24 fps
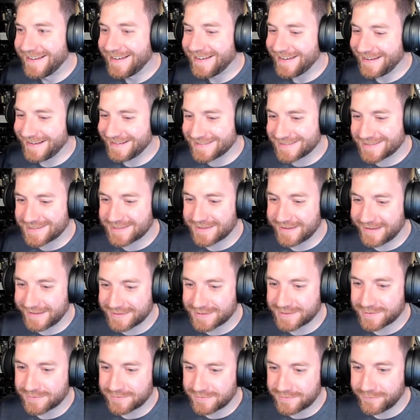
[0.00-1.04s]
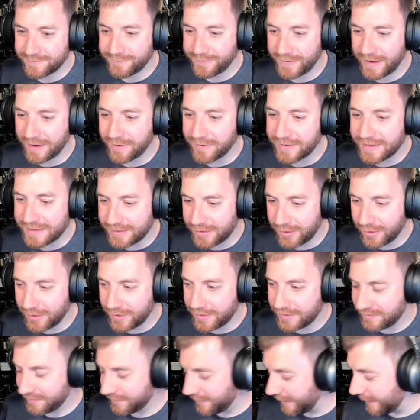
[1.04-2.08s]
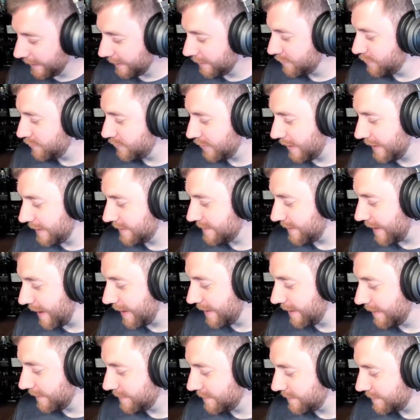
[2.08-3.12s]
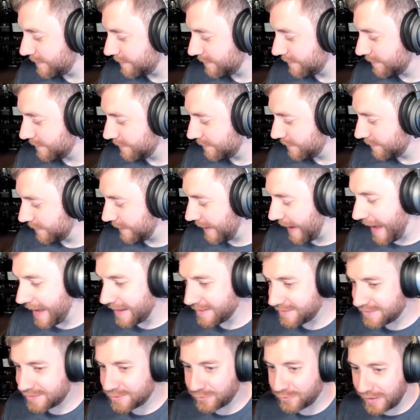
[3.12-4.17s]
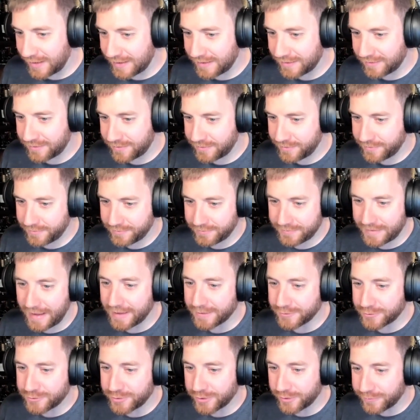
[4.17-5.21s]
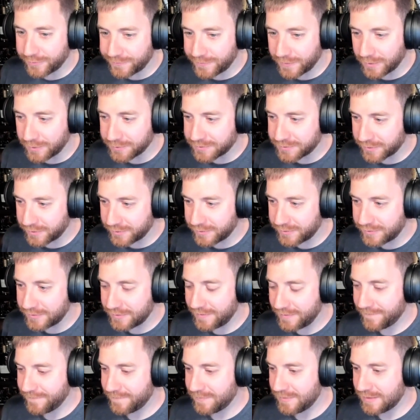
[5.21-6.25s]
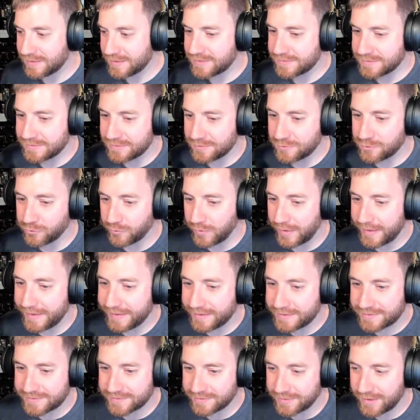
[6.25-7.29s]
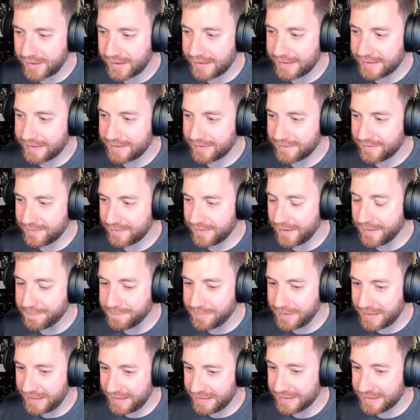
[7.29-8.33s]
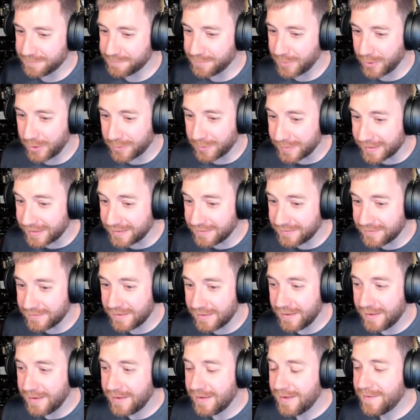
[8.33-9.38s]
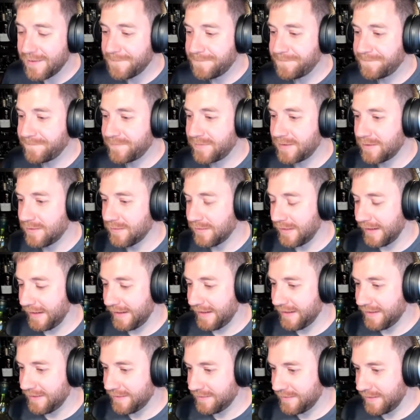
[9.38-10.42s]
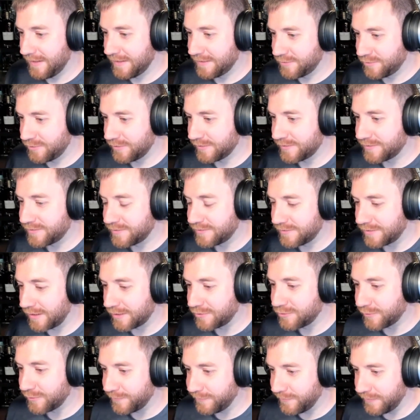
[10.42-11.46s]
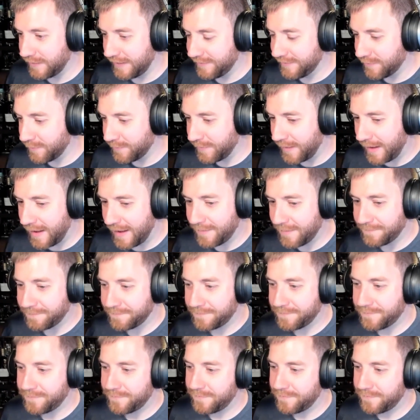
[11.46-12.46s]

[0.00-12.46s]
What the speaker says: It's very good, and like Jake said, it's cast strength, non-chill filtered. This drinks like a peated bourbon. Like it's just such a flavor bomb.